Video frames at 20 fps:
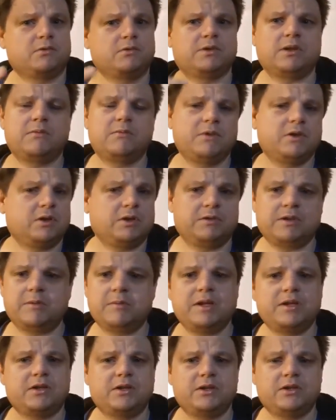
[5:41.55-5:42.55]
or don't
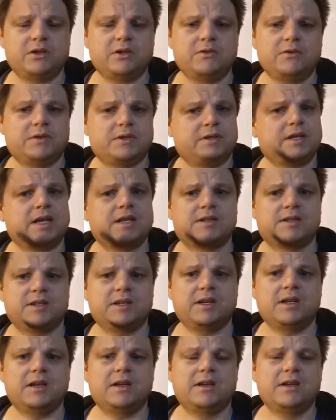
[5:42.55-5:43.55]
mention the Jews, and that's
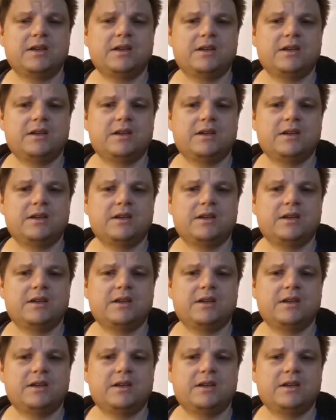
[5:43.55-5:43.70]
it.